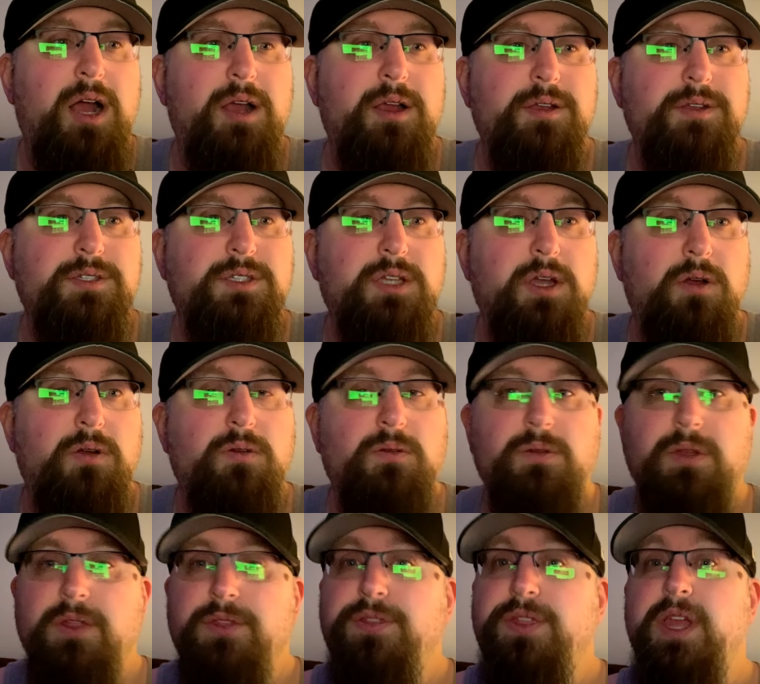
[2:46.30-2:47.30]

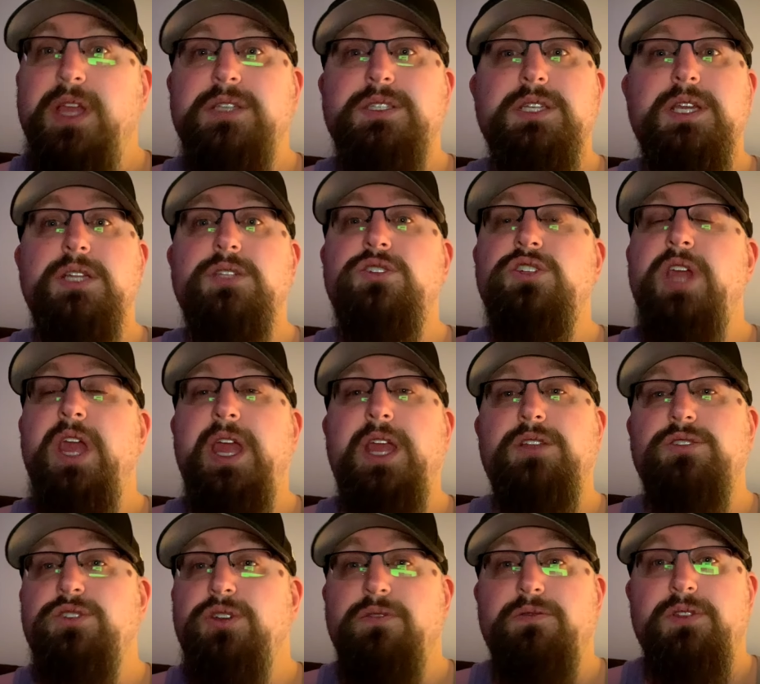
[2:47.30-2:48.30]
So things can
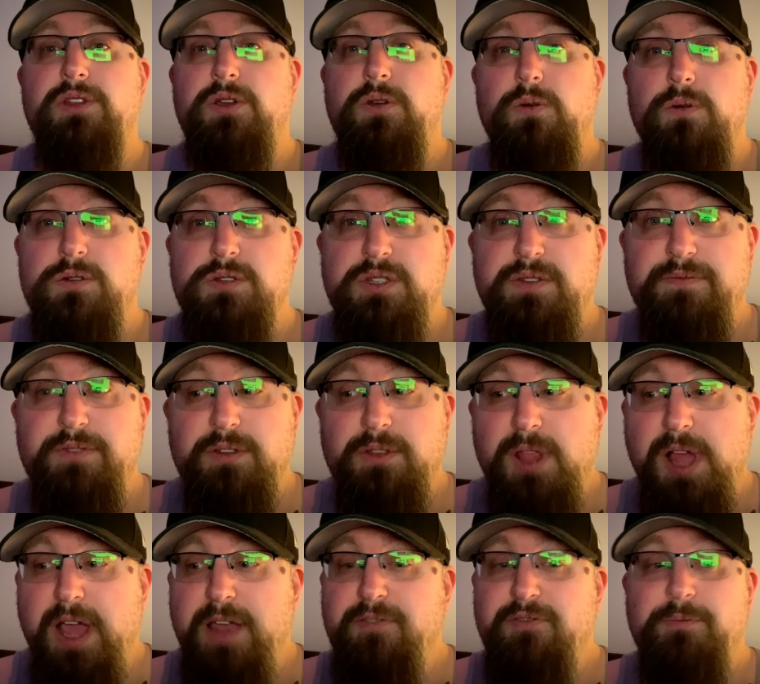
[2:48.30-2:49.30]
change over the course of your
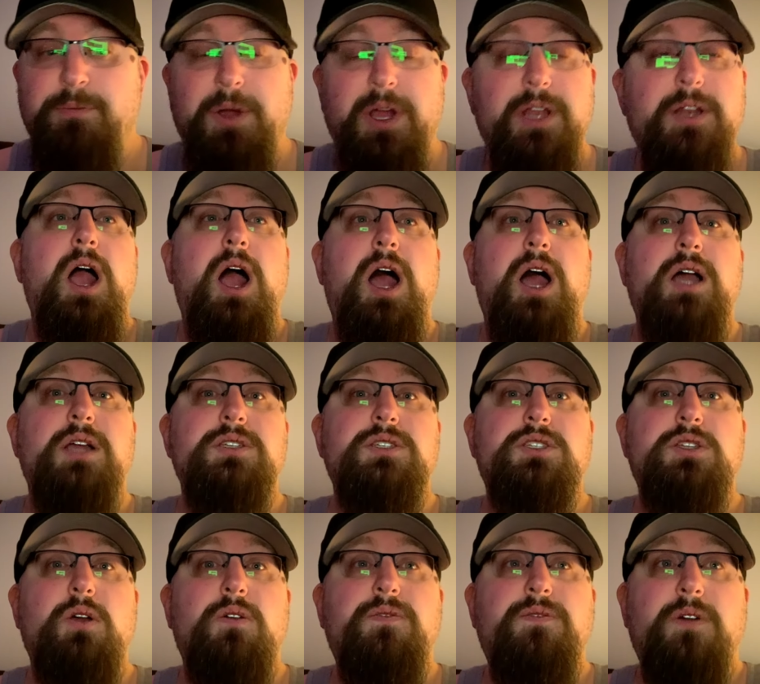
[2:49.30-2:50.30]
life, but
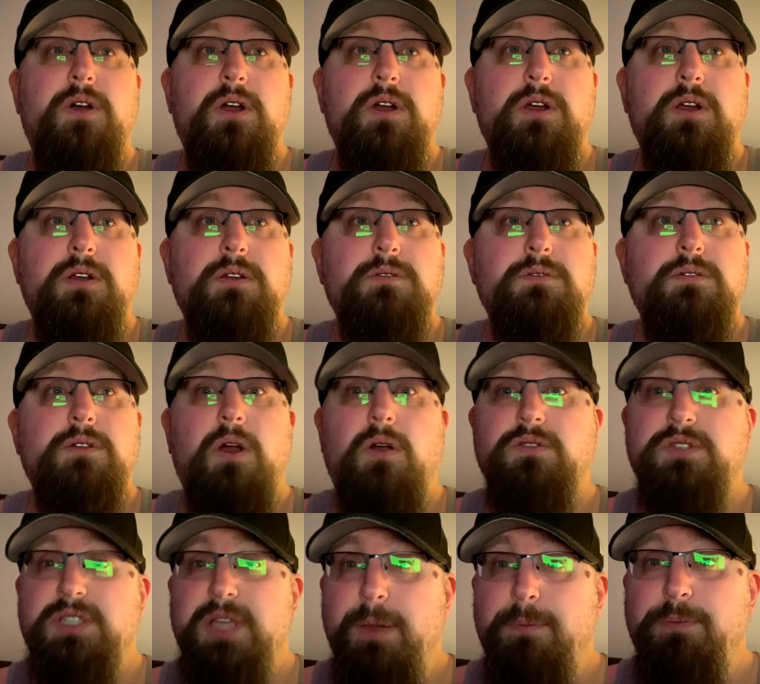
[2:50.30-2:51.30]
so far
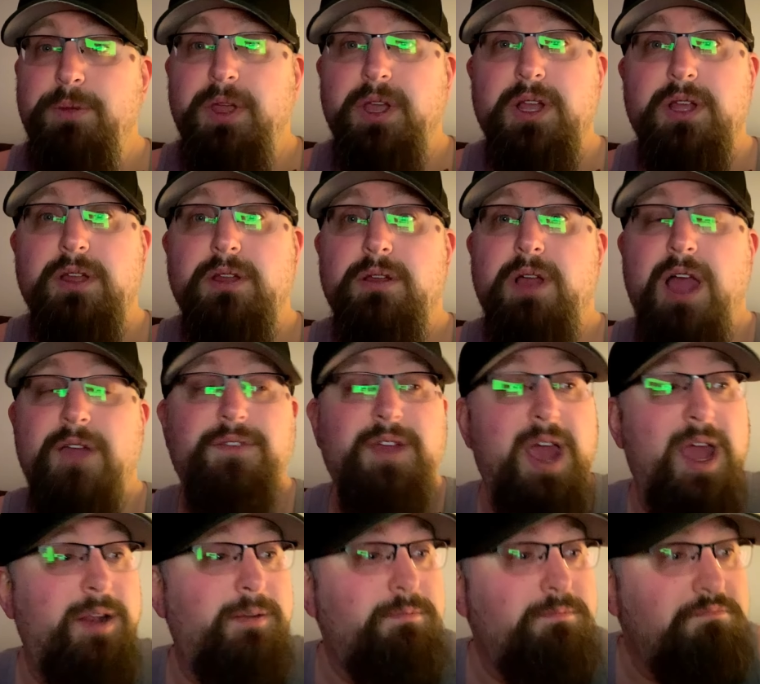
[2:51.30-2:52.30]
Ozempic, I've
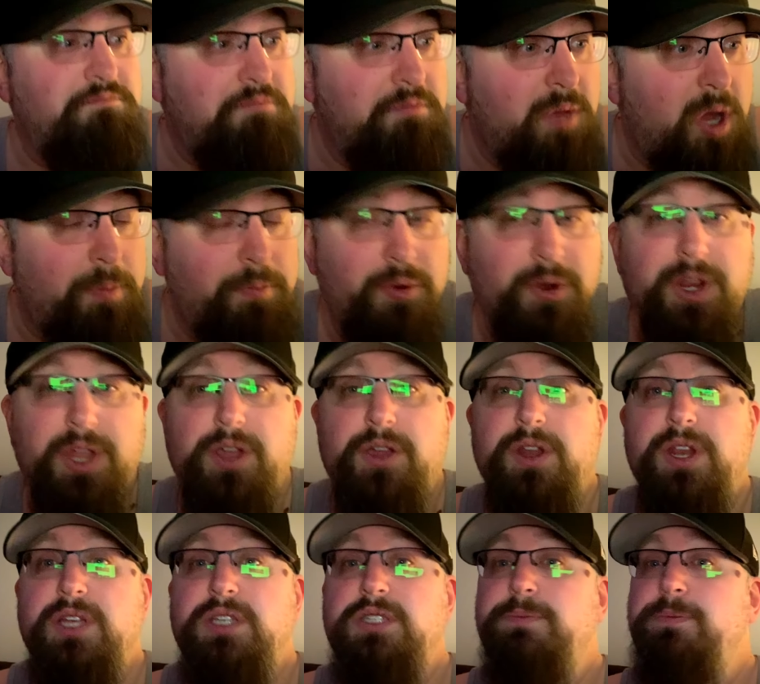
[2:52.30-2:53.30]
had a pretty
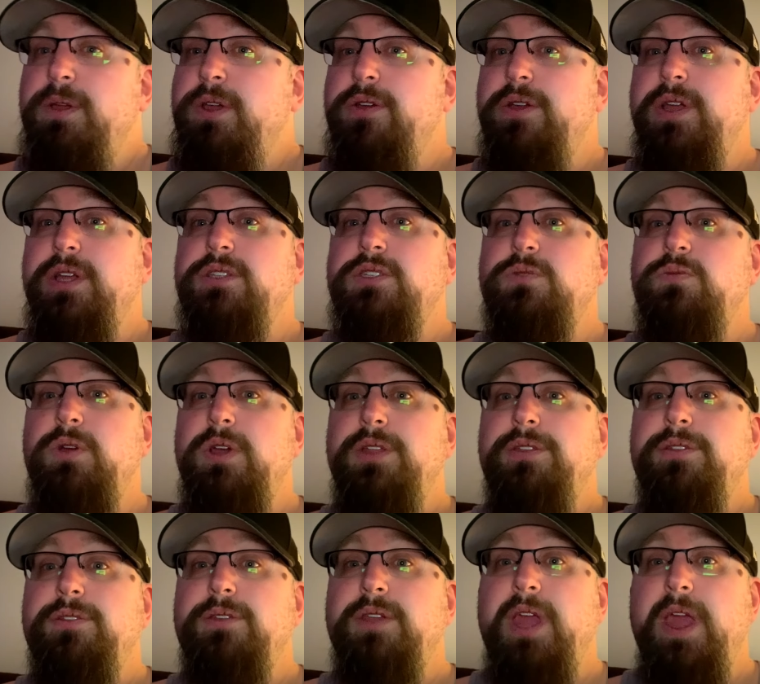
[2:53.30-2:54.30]
good experience
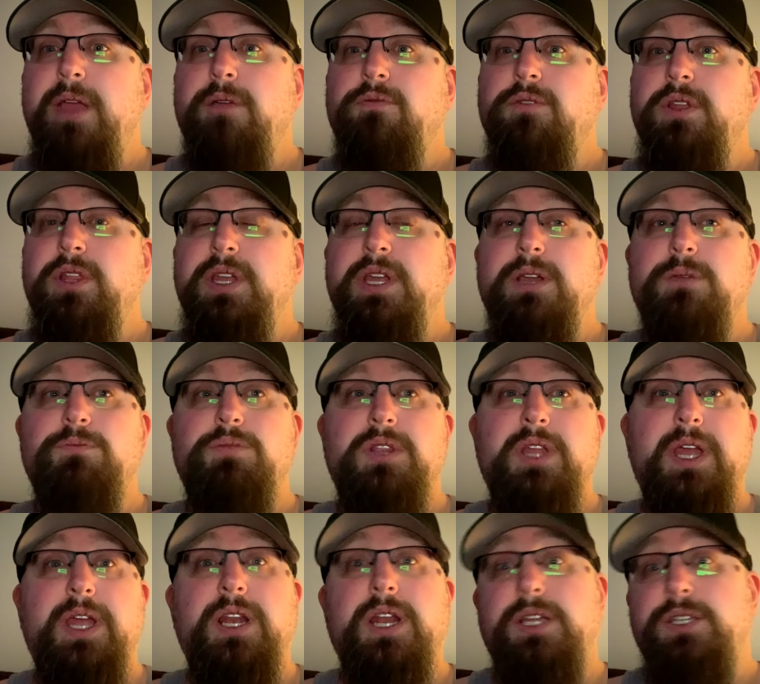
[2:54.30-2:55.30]
with, can't really
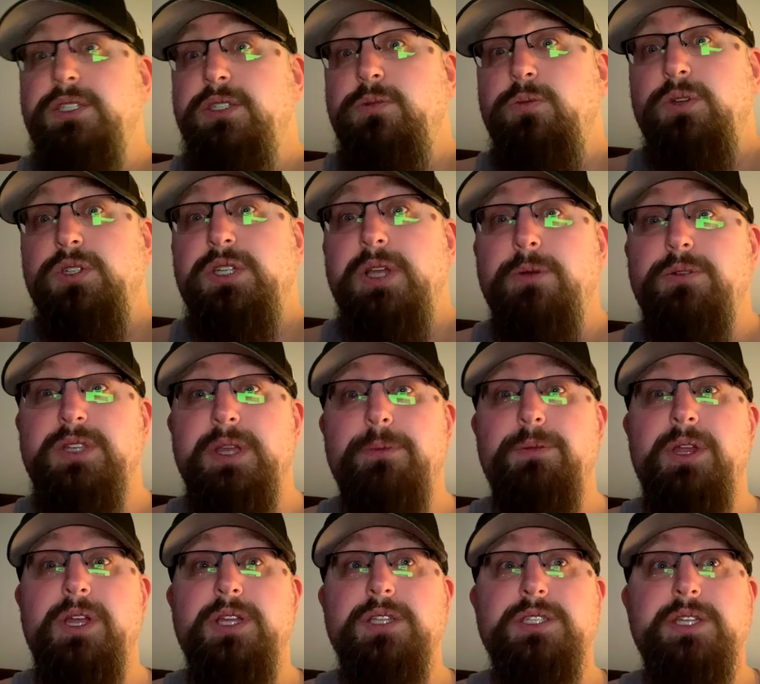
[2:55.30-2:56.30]
complain. I just wish I was
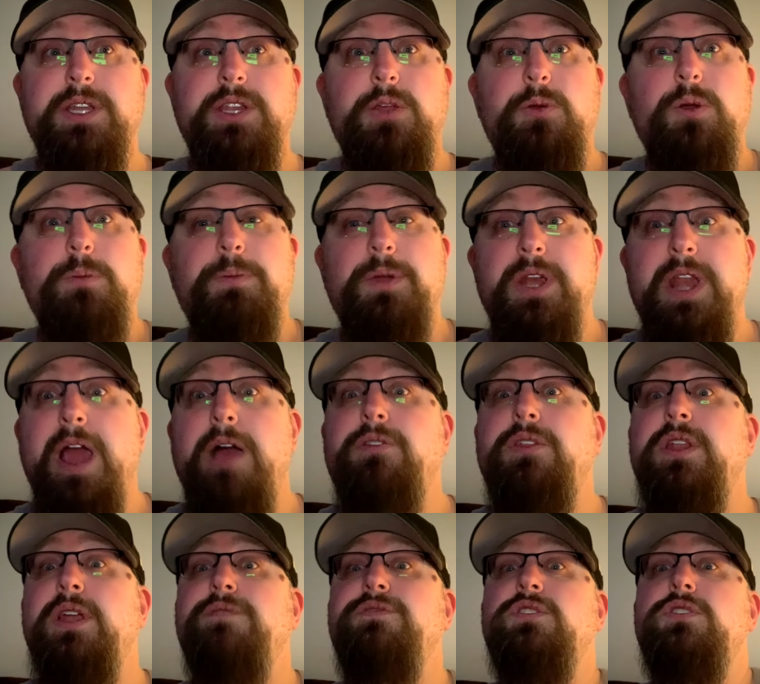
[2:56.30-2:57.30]
able to continue it, but now
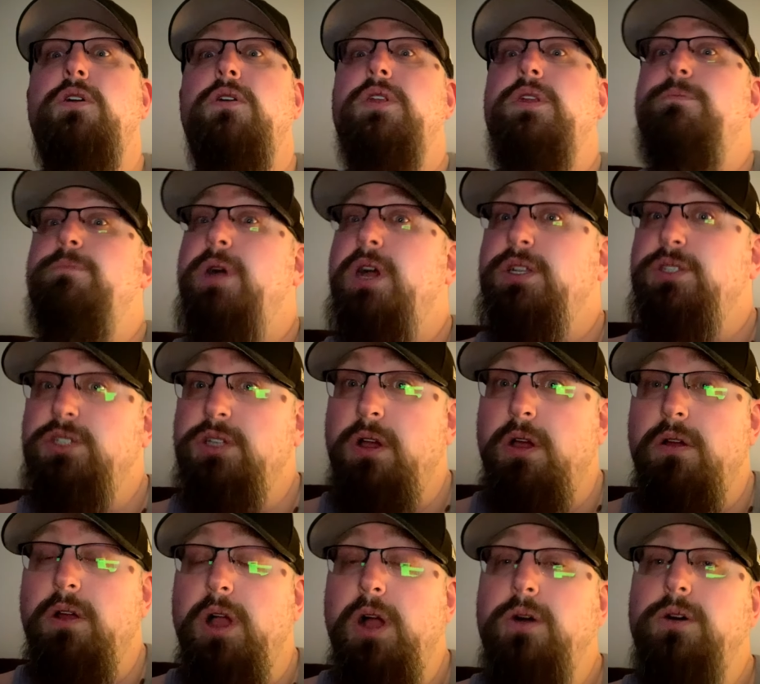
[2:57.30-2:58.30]
that I've started
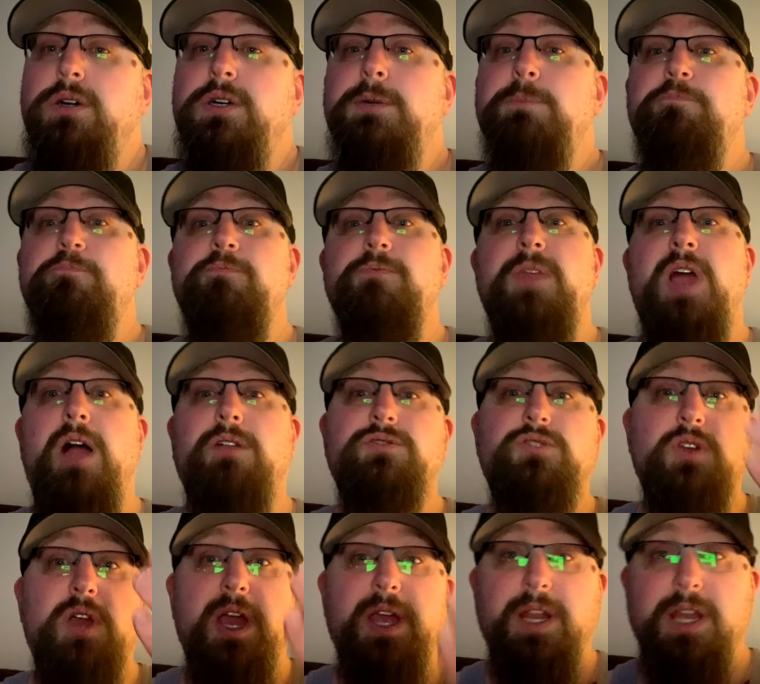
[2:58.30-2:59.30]
Mounjaro, I'll
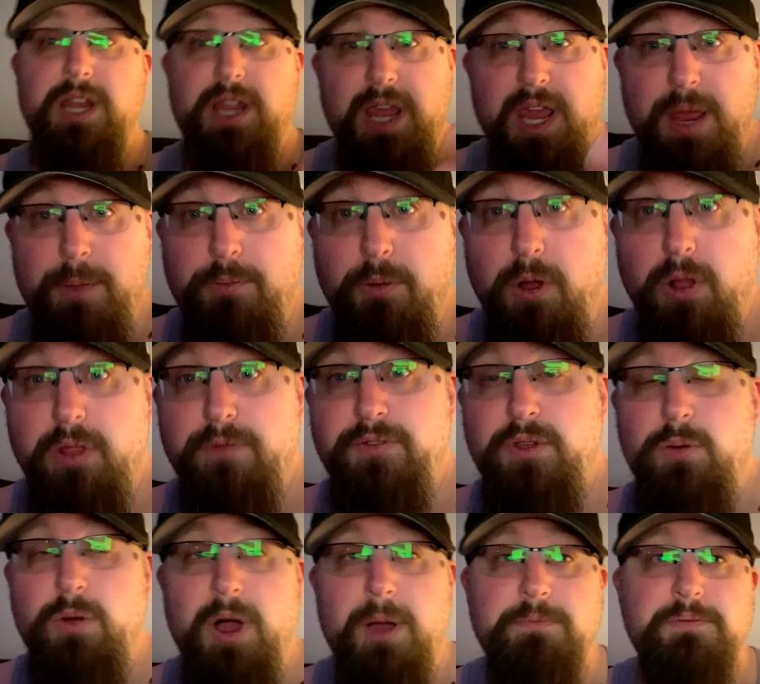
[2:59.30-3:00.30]
try and keep all of
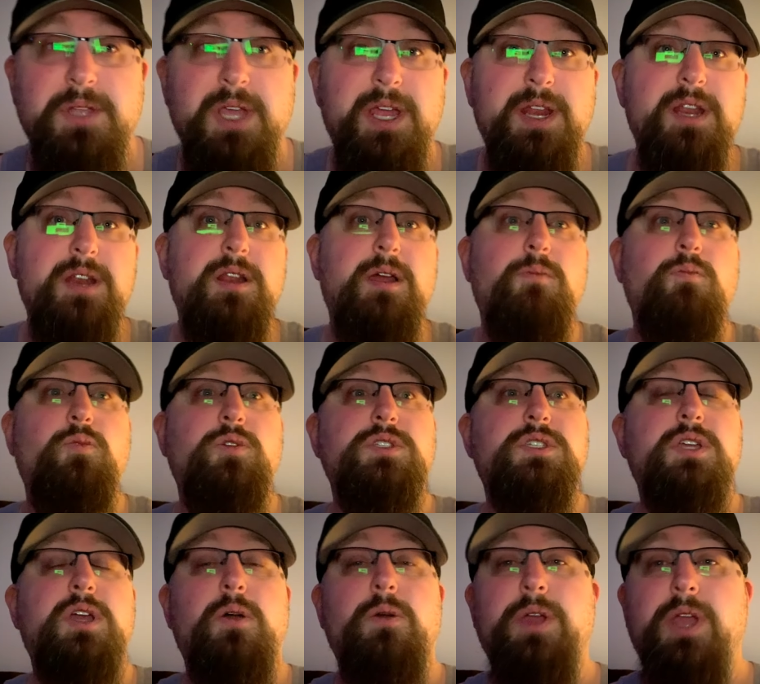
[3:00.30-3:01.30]
you updated on
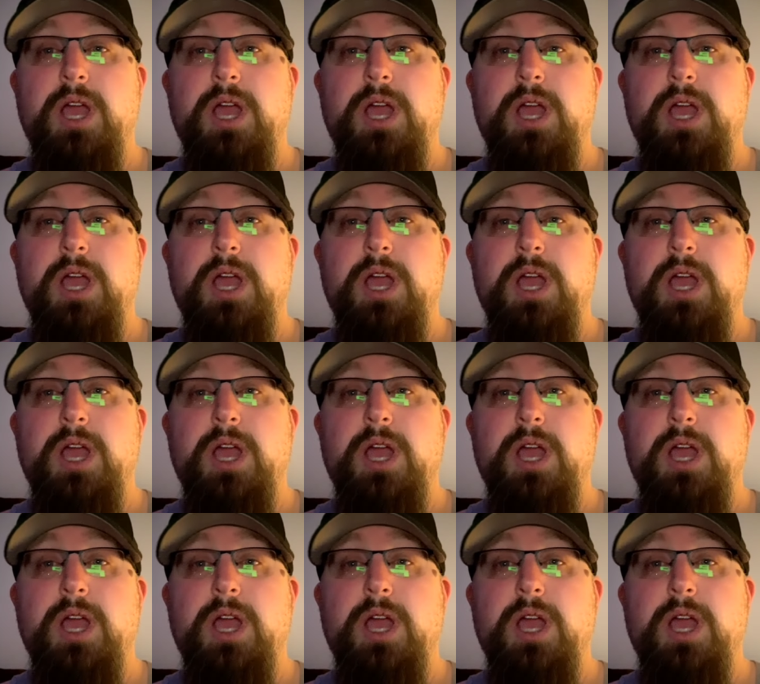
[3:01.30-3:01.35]
what's going